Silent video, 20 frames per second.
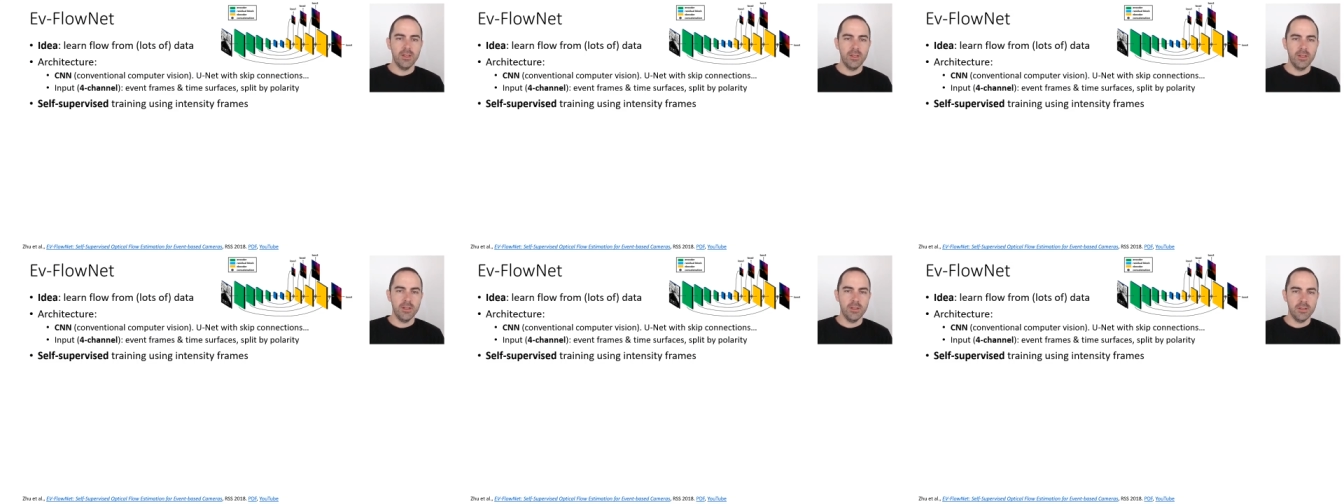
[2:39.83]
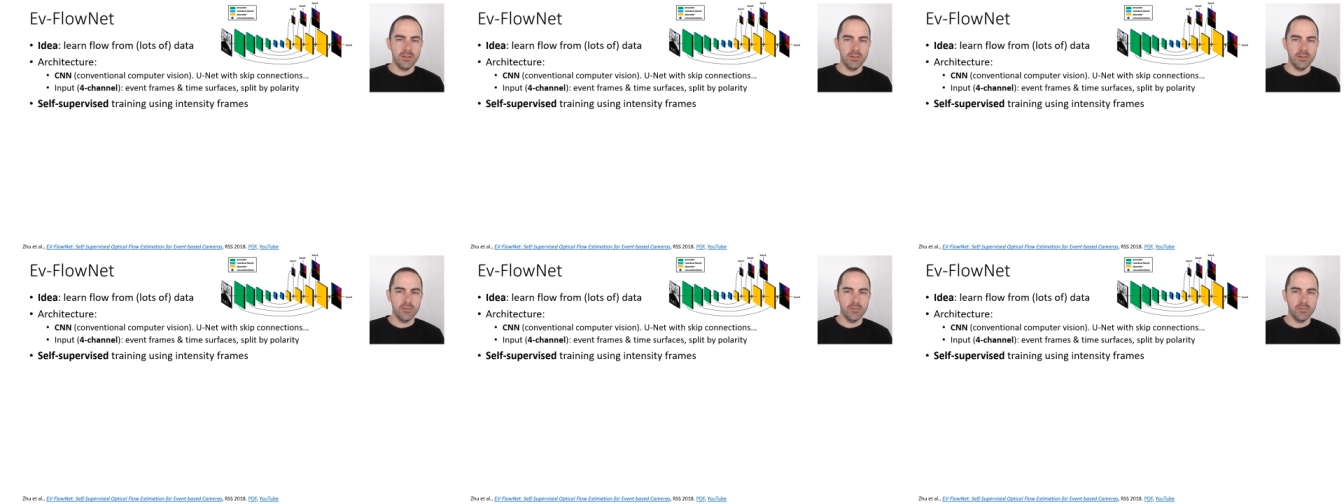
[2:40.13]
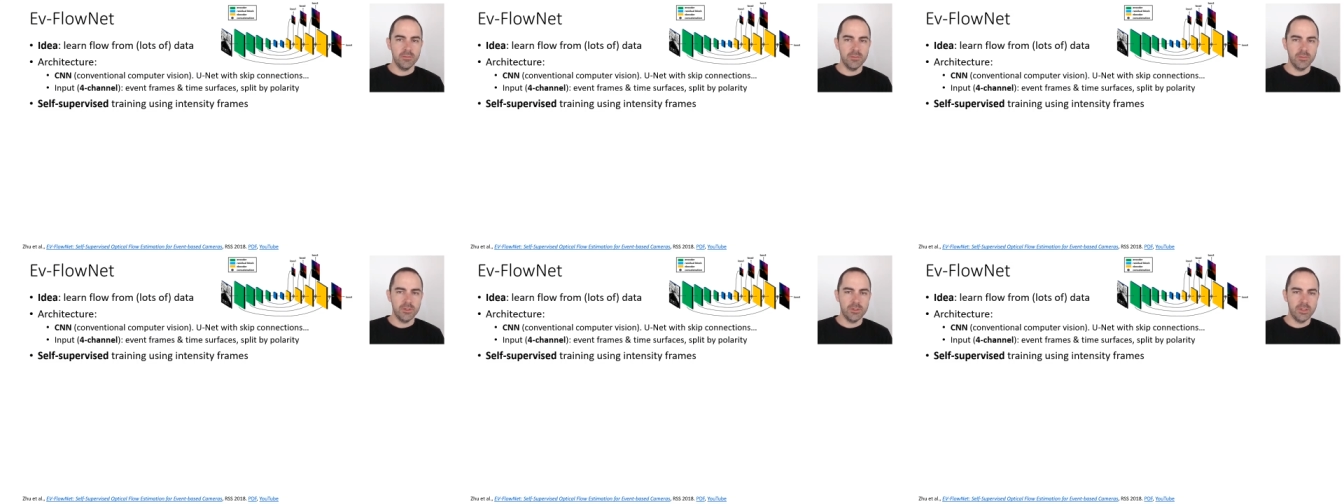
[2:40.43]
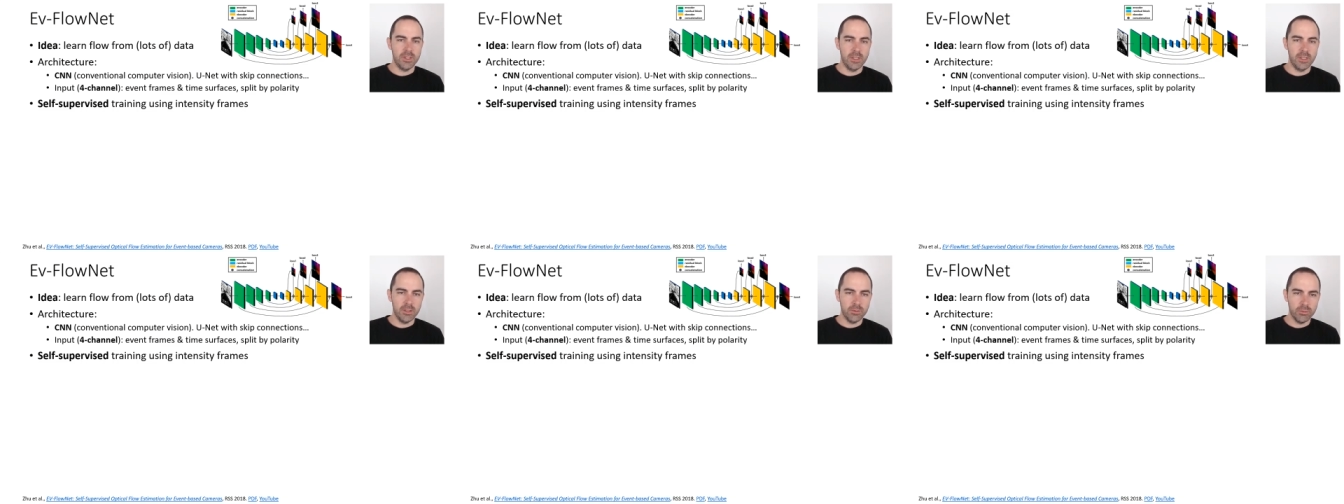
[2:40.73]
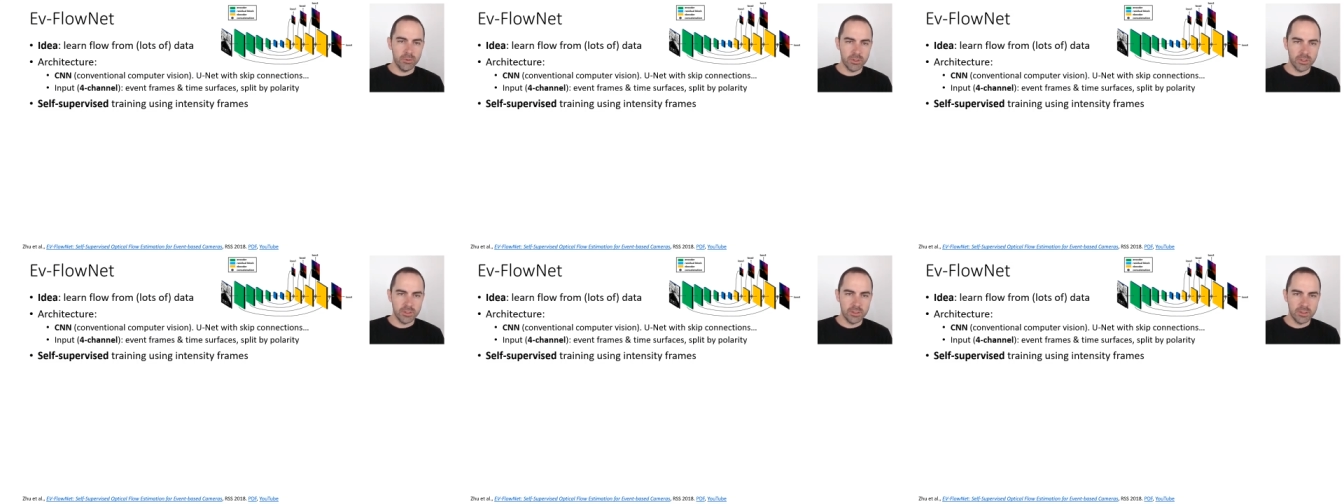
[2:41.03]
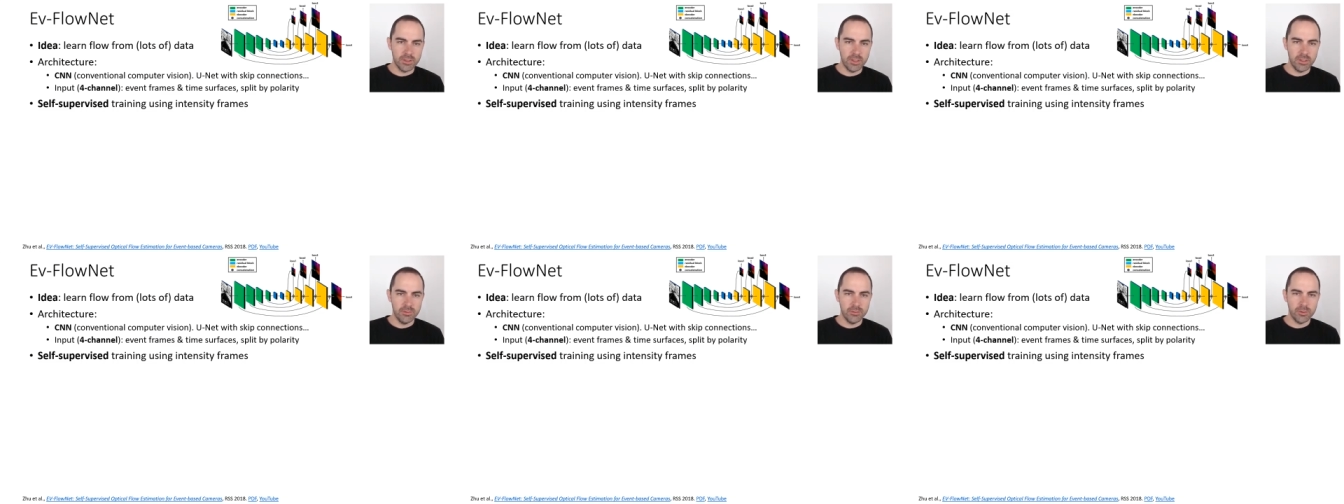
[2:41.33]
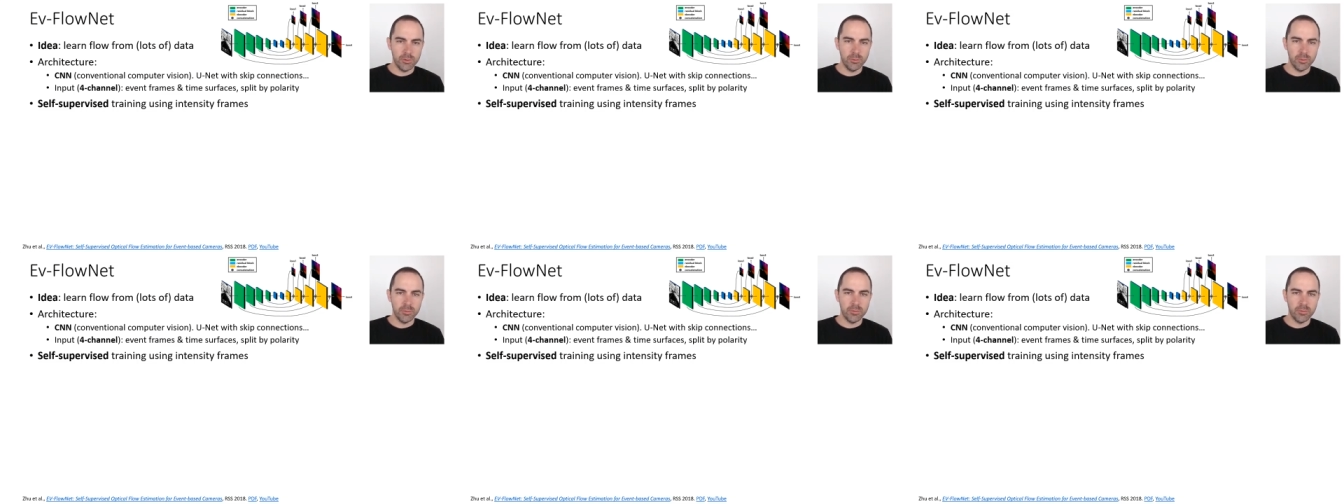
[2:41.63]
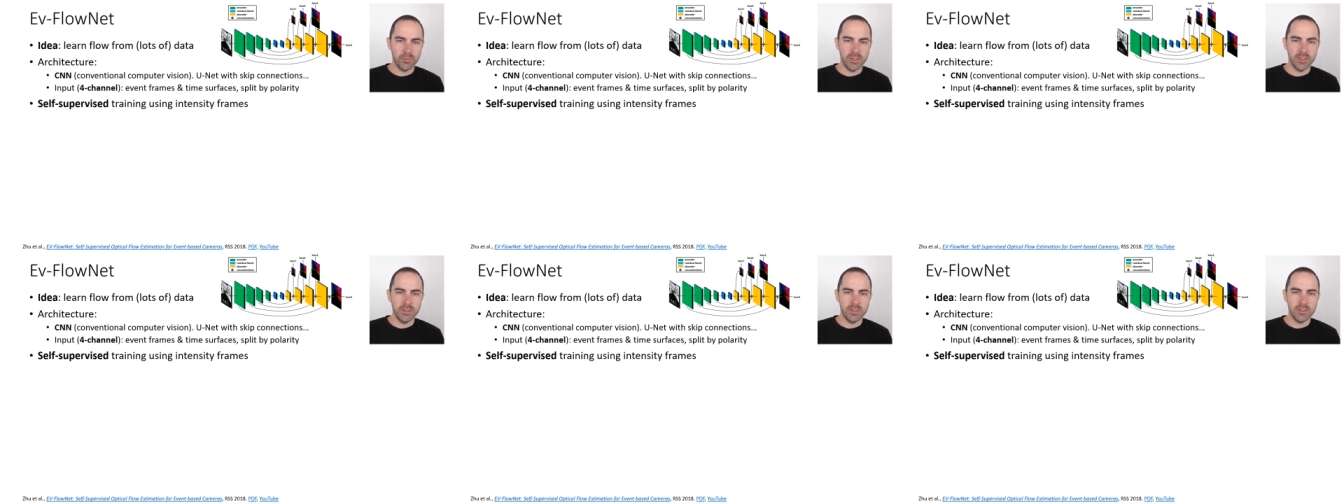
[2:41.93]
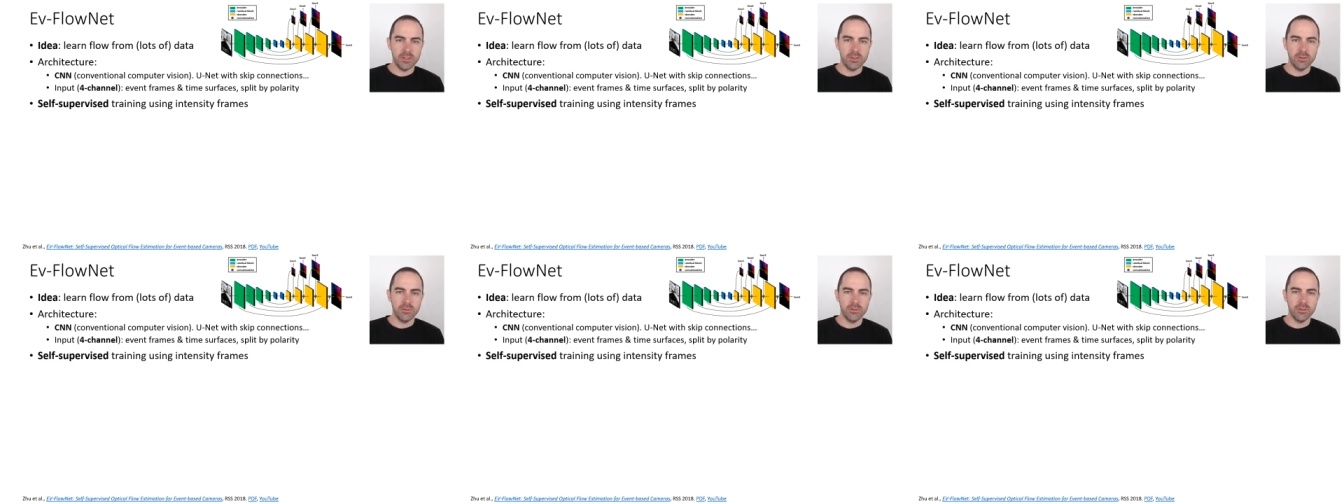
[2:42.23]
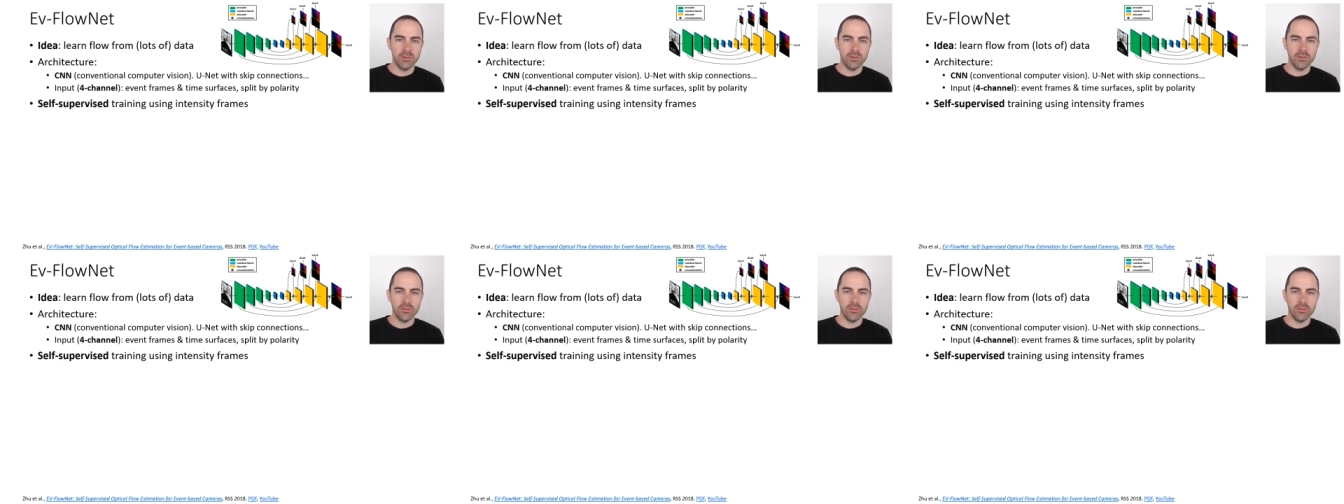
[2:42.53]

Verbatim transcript: um, the network itself supervised during